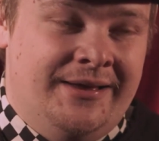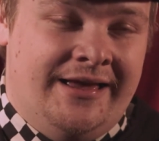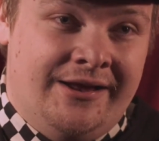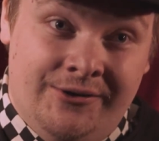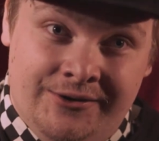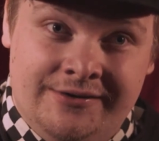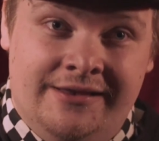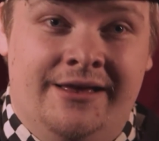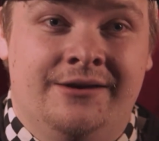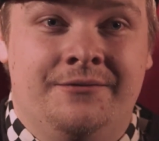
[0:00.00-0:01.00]
but I heard
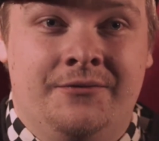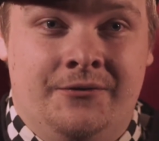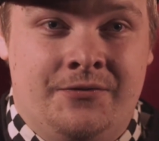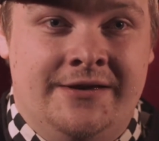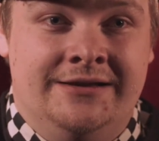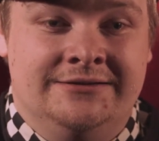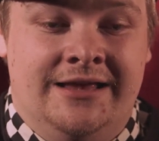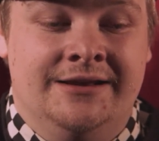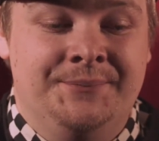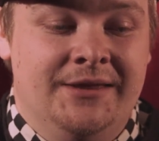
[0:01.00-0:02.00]
a lot of things
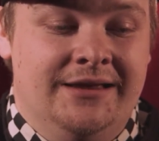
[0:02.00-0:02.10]
that